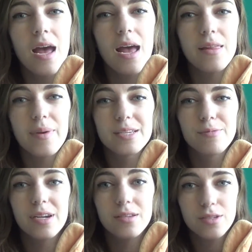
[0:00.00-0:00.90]
And the best
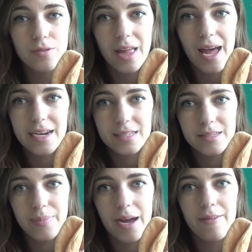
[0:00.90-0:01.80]
way to do that is
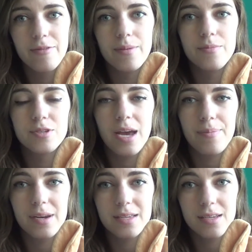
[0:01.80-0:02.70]
to buy it from
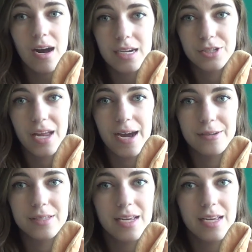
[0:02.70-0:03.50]
Japanese auction house